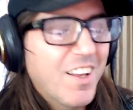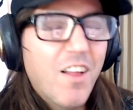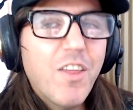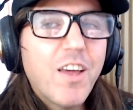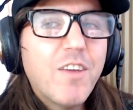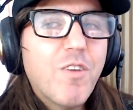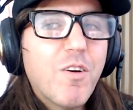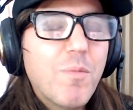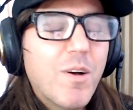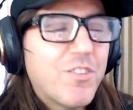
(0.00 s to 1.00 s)
Thank you very
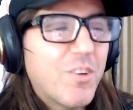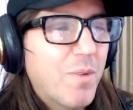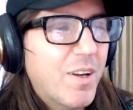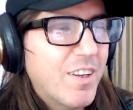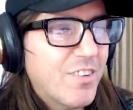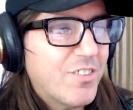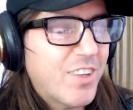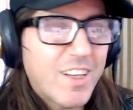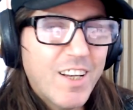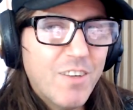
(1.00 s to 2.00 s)
much on my
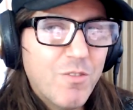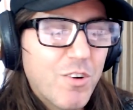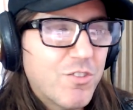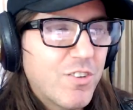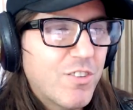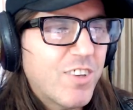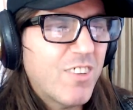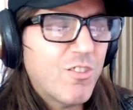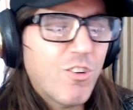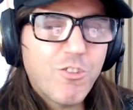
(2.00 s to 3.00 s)
second anniversary.
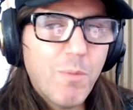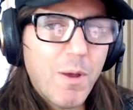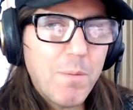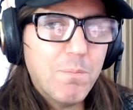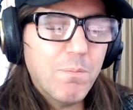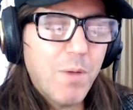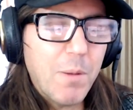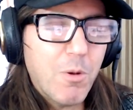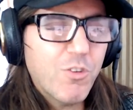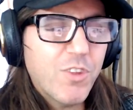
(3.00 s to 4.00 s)
Today's also my
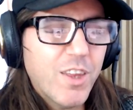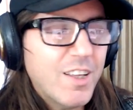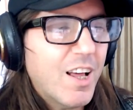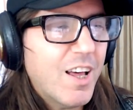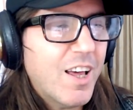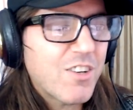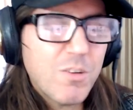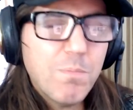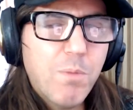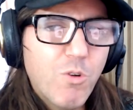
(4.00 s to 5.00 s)
birthday. I
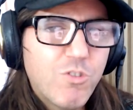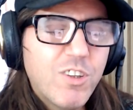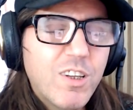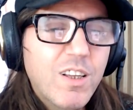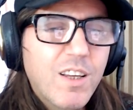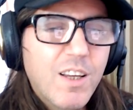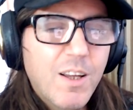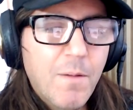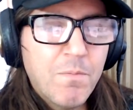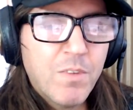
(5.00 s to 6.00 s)
actually posted.
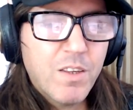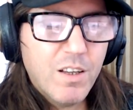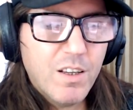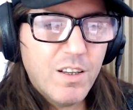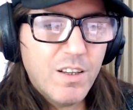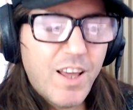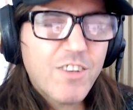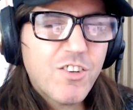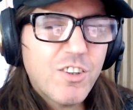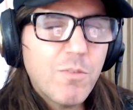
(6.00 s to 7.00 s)

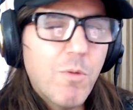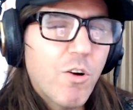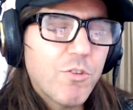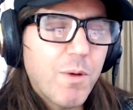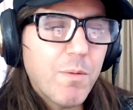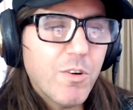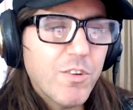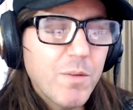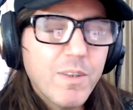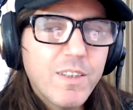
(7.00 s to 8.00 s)
Actually, tomorrow's my
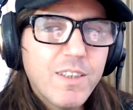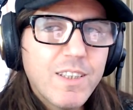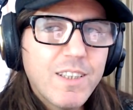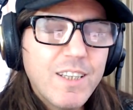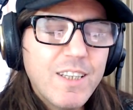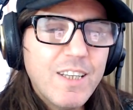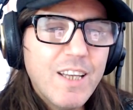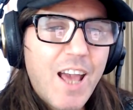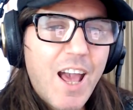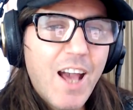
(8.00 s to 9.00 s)
birthday, but
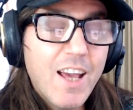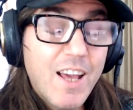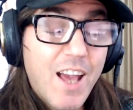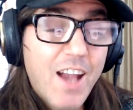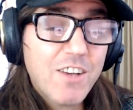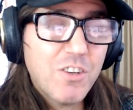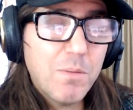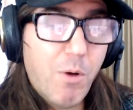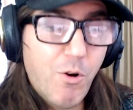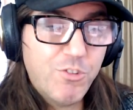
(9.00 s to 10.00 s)
I actually
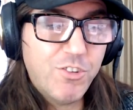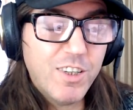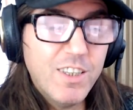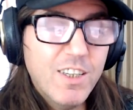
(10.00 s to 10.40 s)
posted